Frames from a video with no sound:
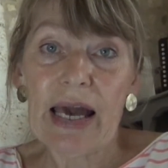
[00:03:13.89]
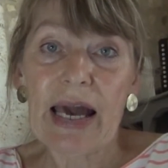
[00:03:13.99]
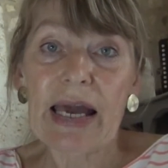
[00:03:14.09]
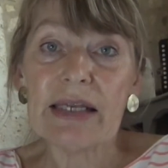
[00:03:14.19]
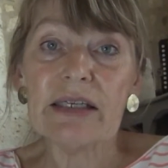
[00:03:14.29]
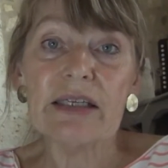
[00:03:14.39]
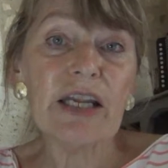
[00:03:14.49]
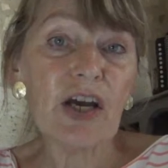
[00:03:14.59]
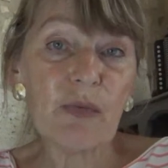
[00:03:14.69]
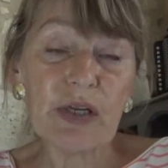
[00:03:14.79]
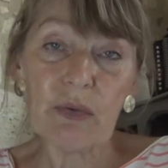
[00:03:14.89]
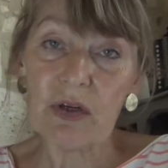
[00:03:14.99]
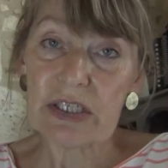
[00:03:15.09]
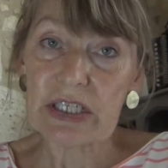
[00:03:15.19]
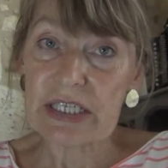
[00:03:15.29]
and nobody
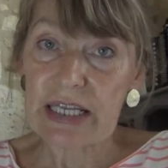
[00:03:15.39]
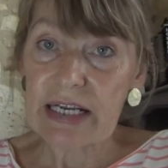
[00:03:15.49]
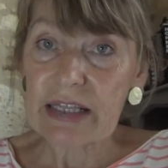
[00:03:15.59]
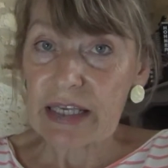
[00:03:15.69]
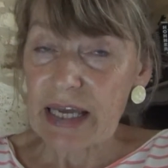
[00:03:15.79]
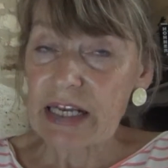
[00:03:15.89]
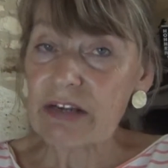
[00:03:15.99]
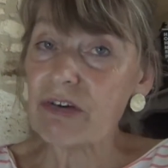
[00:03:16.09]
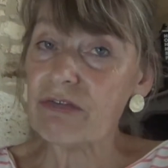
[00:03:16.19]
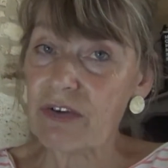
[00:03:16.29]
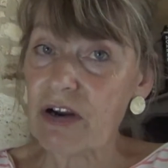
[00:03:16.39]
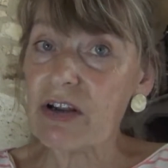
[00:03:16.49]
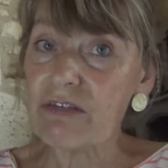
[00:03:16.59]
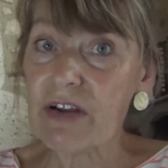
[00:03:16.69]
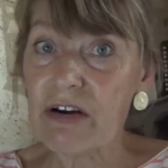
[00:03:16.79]
wants to stand at the end of a
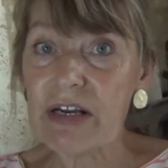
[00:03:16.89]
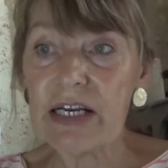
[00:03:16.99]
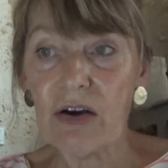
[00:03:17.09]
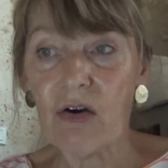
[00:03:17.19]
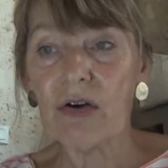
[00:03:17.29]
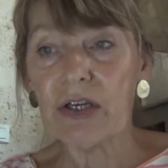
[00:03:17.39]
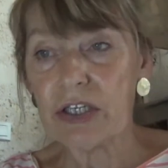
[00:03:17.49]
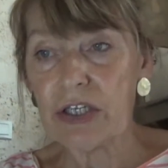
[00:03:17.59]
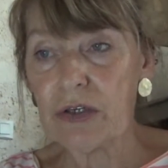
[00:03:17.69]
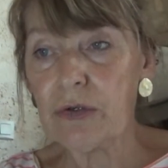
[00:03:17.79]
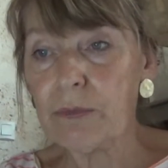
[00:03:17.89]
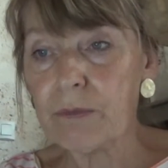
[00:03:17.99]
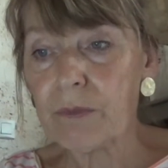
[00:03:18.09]
very, very long queue.